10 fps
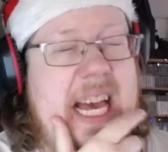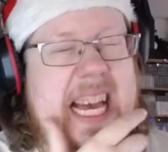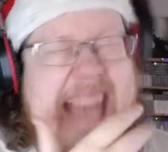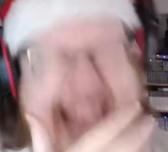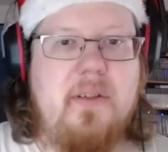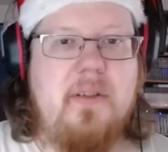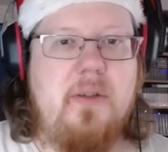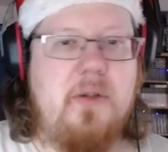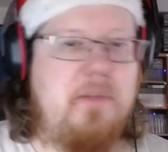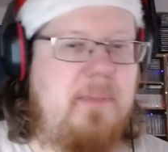Hey!
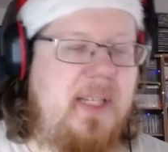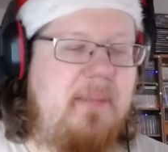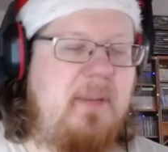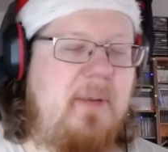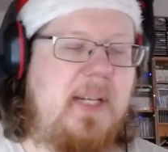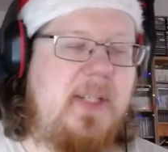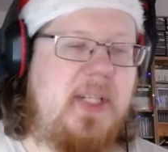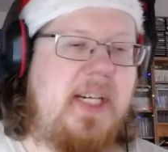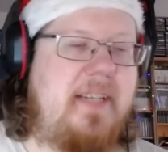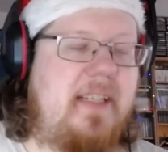You should believe me when I
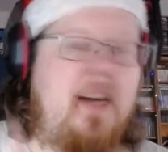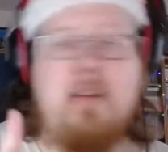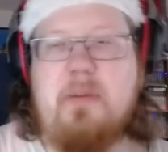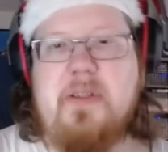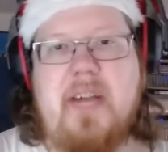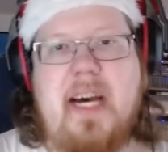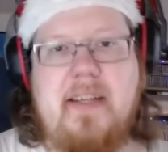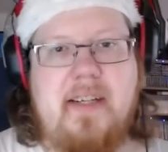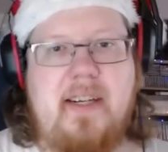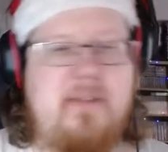said that I almost died
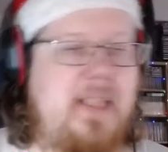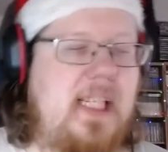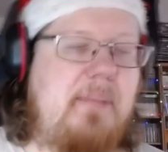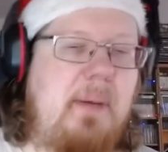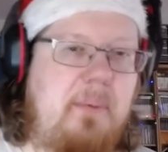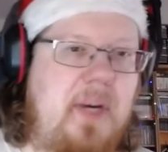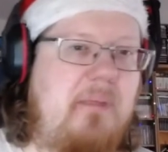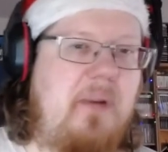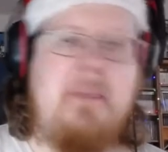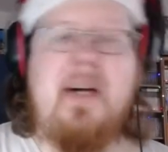there. I felt like my brain
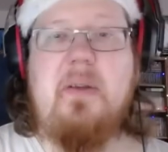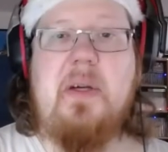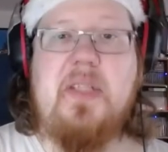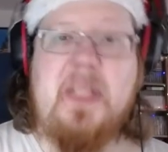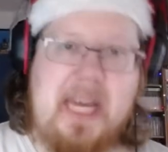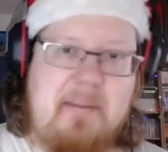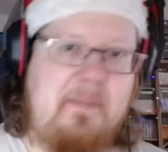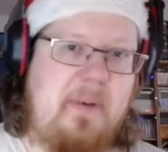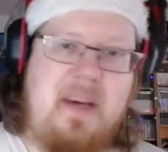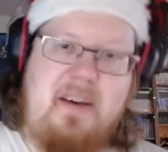were about to escape
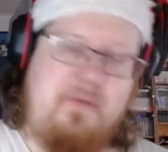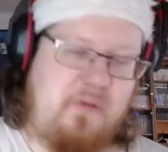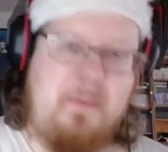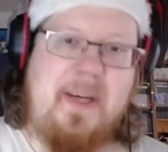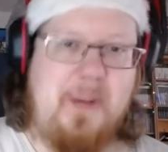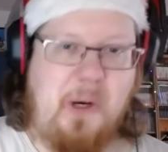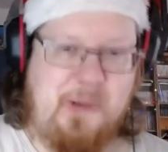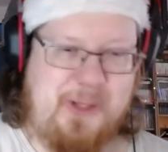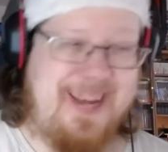through my nose.